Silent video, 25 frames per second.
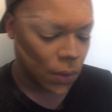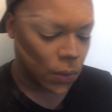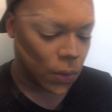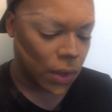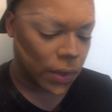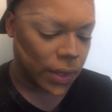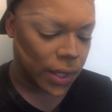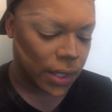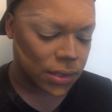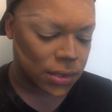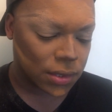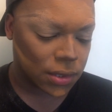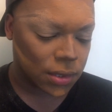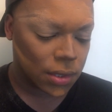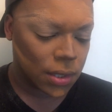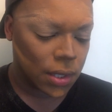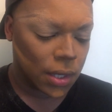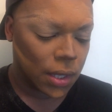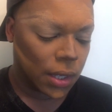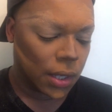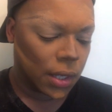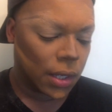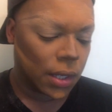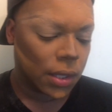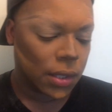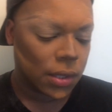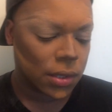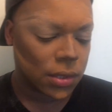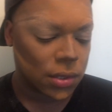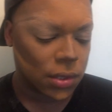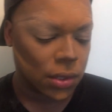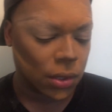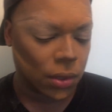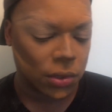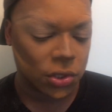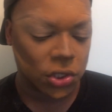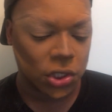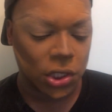while that's
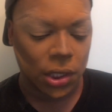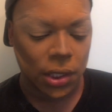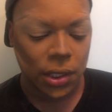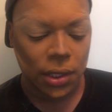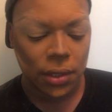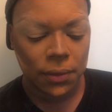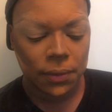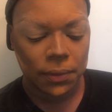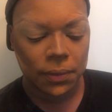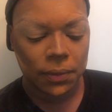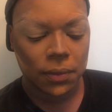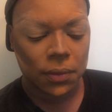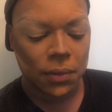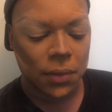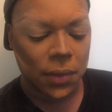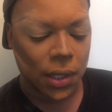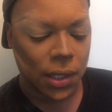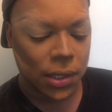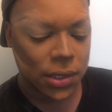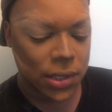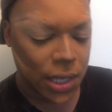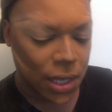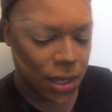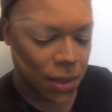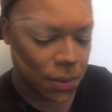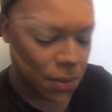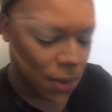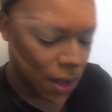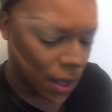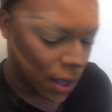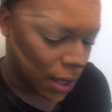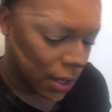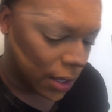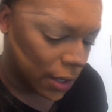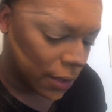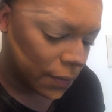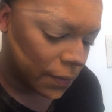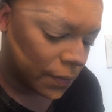still chilling, I'm going to take
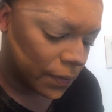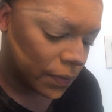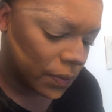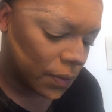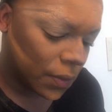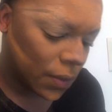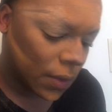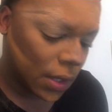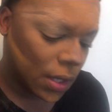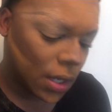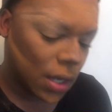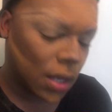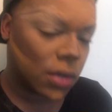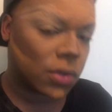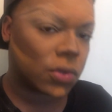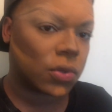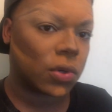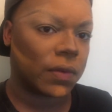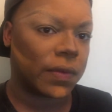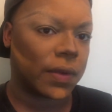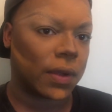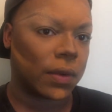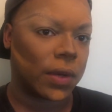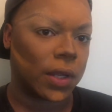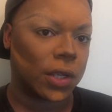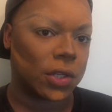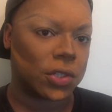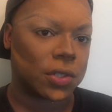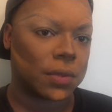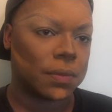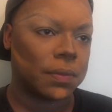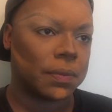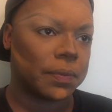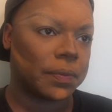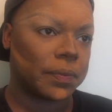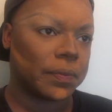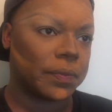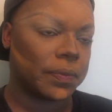my contour
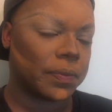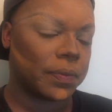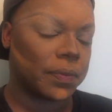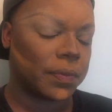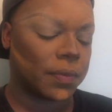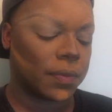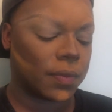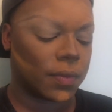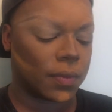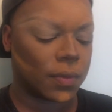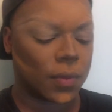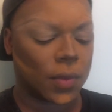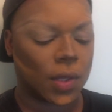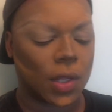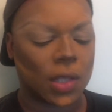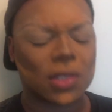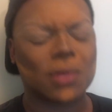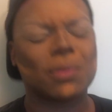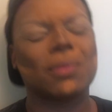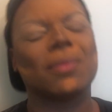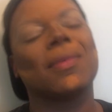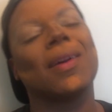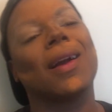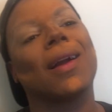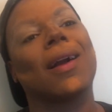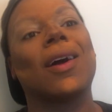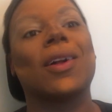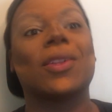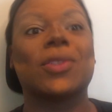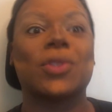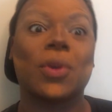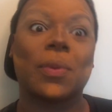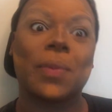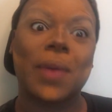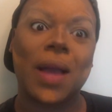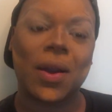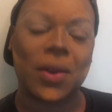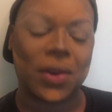foundation, this is my
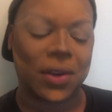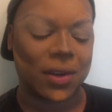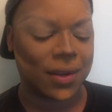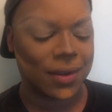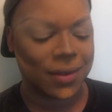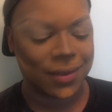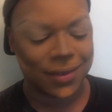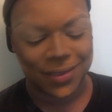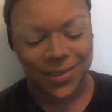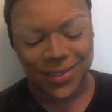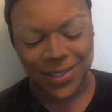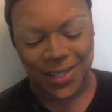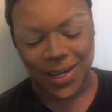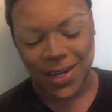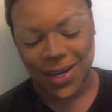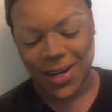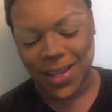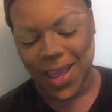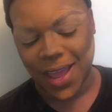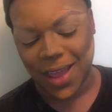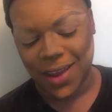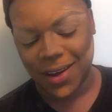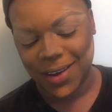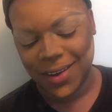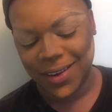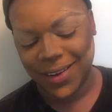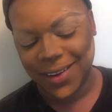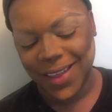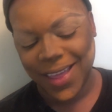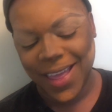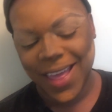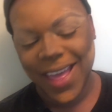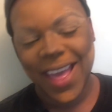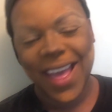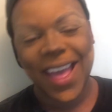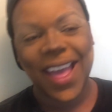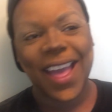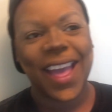contour powder, hit it again,
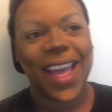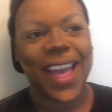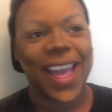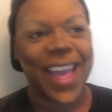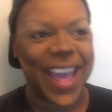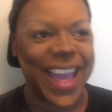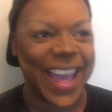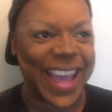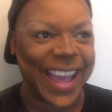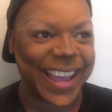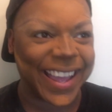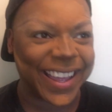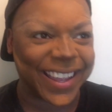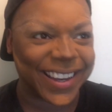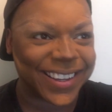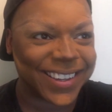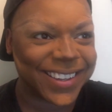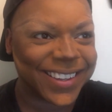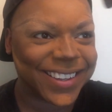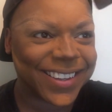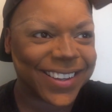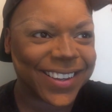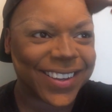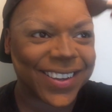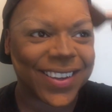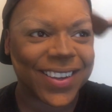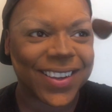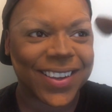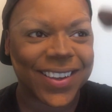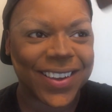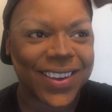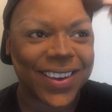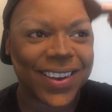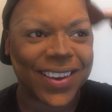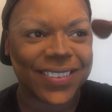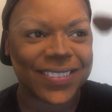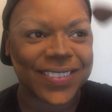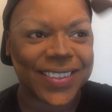and
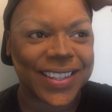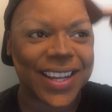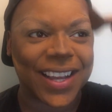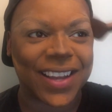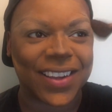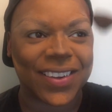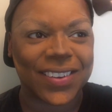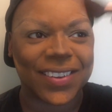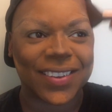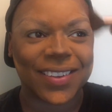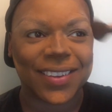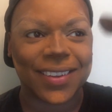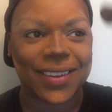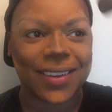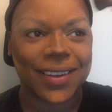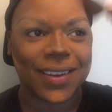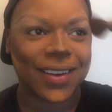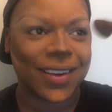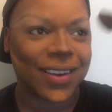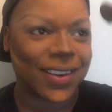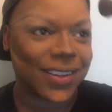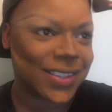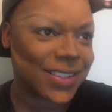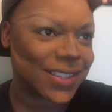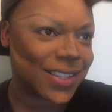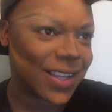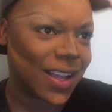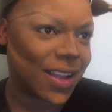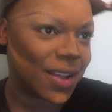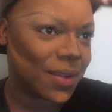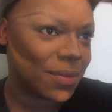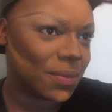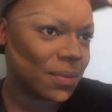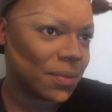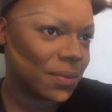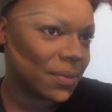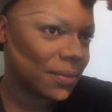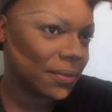carve it out on top.